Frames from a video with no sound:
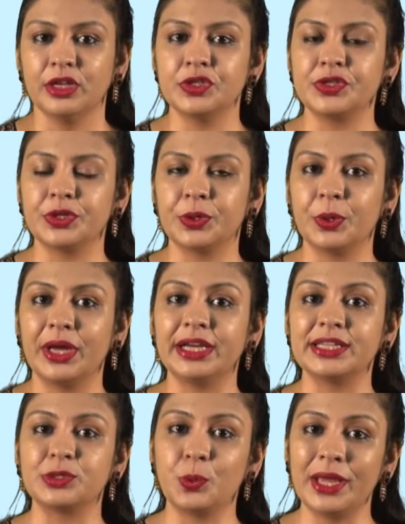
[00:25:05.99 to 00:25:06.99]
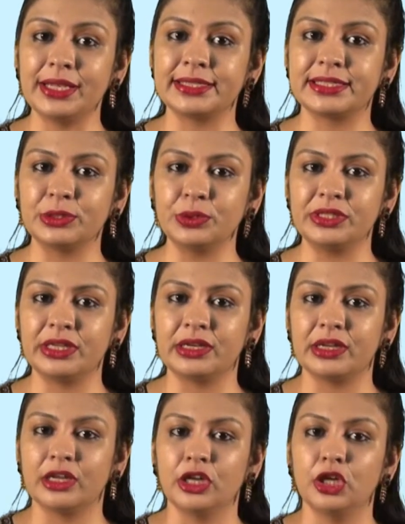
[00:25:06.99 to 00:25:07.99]
so it is well suited
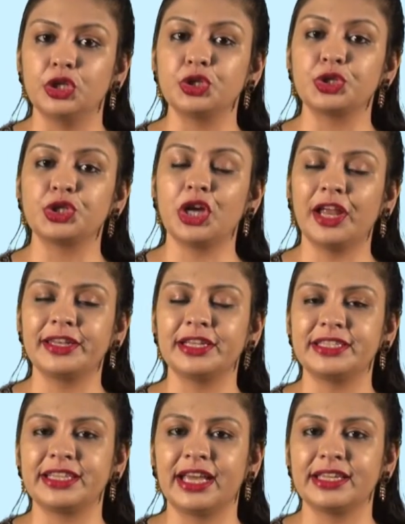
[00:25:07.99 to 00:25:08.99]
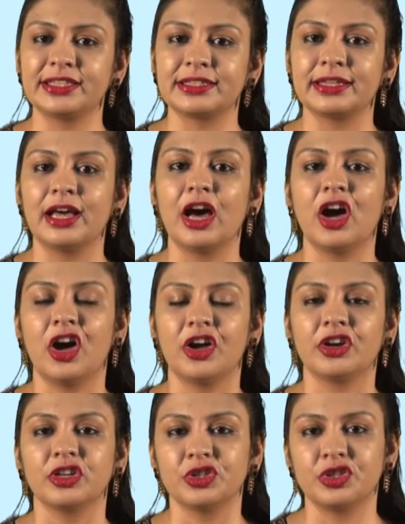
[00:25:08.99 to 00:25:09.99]
to shorter ties
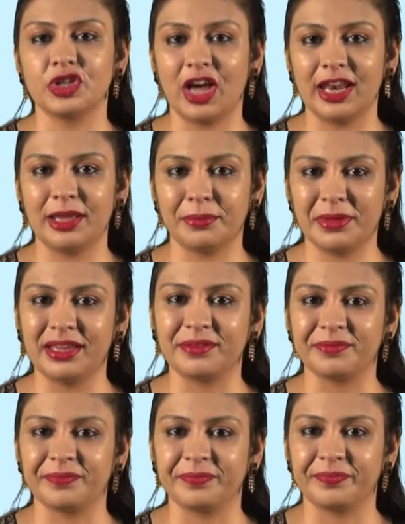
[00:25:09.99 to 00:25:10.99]
or to taller men.